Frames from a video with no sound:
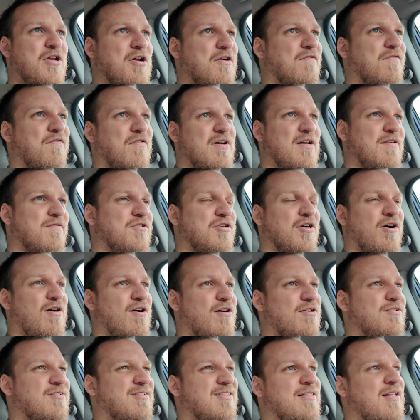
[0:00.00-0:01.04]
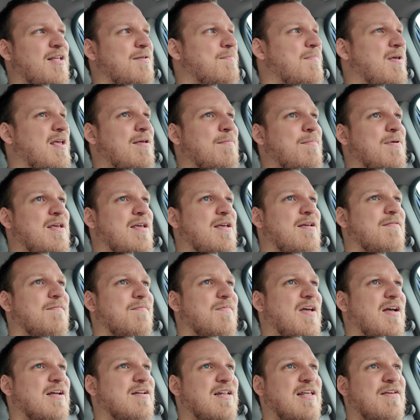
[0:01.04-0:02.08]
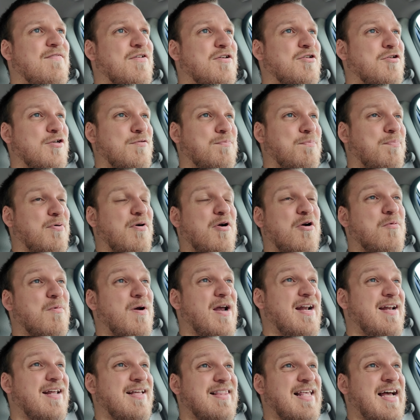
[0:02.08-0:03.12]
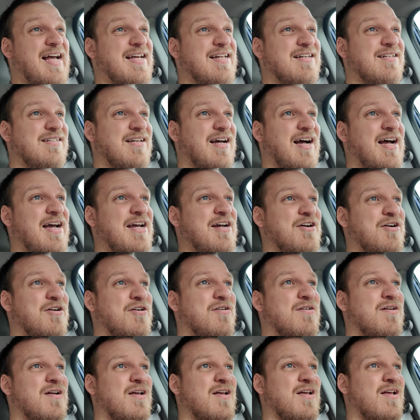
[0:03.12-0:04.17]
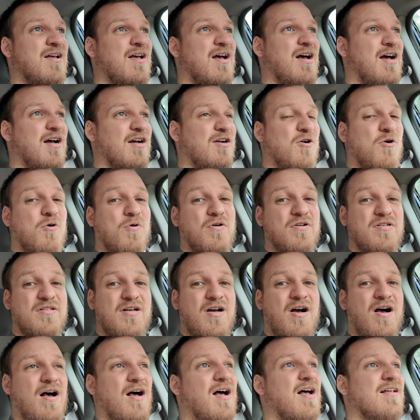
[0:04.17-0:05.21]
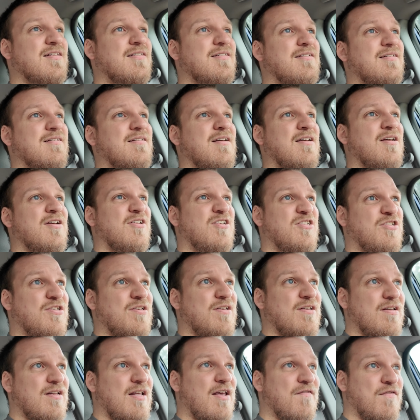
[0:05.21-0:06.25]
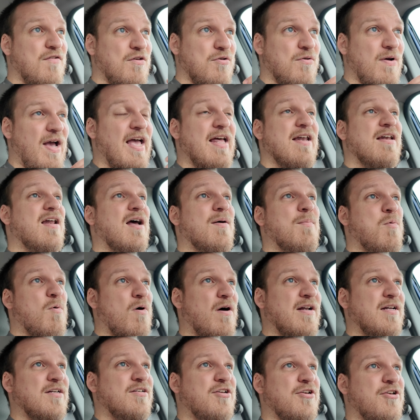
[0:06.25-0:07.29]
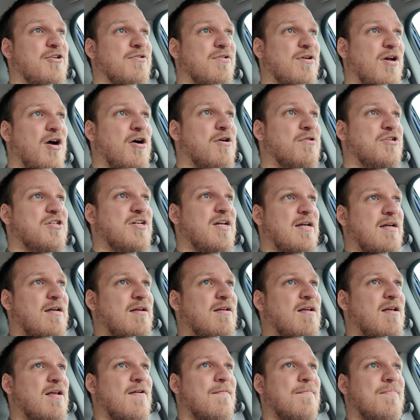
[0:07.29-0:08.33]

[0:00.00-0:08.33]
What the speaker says: free of charge. And then maybe even just prorating that entire course cost. If you end up wanting to do coaching,